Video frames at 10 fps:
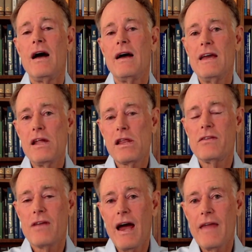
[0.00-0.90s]
is a
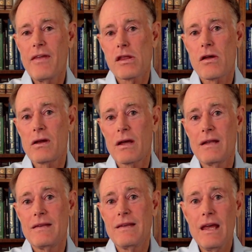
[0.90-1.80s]
diet that's going to
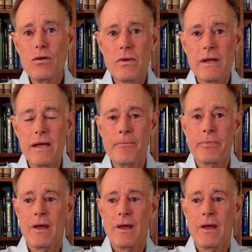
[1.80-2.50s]
continually